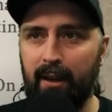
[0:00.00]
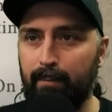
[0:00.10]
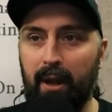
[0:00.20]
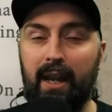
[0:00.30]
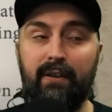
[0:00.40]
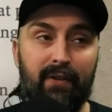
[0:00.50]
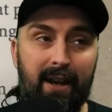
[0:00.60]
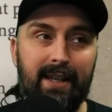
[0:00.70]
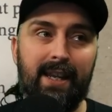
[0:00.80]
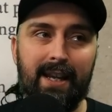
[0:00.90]
But his
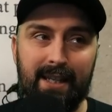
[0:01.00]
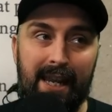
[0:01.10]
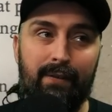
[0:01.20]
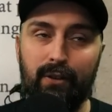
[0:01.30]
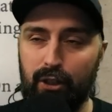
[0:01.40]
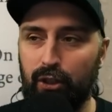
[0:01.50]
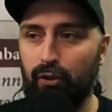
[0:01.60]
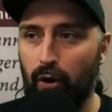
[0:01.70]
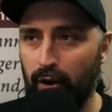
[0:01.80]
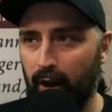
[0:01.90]
fighting gets even
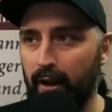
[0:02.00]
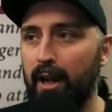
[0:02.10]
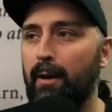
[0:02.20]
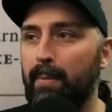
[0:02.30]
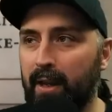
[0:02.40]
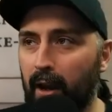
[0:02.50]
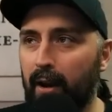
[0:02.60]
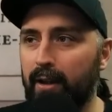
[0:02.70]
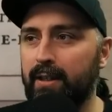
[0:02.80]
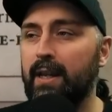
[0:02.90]
stronger
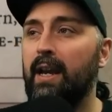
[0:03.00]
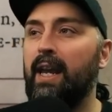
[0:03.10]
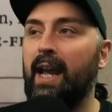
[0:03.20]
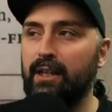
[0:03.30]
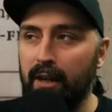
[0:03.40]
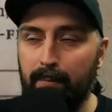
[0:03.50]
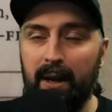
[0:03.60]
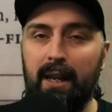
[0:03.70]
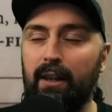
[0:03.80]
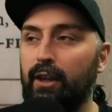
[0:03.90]
because he has an ability
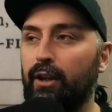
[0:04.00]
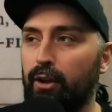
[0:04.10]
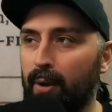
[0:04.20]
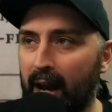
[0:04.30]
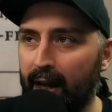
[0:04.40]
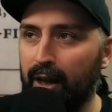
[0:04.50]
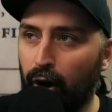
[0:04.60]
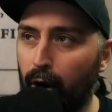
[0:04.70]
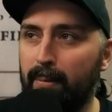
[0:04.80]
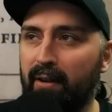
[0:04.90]
that you can do in any
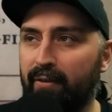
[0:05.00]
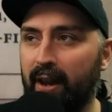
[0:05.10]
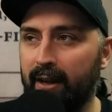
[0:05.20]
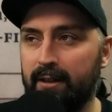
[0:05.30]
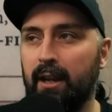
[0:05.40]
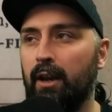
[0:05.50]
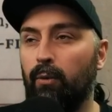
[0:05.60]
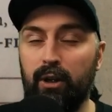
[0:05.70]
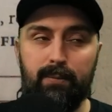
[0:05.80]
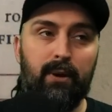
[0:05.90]
combat phase,
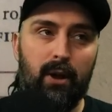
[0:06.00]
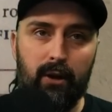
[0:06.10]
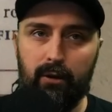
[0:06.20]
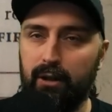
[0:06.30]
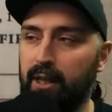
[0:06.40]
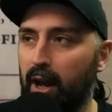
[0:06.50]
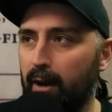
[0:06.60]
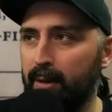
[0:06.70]
once per turn across the army.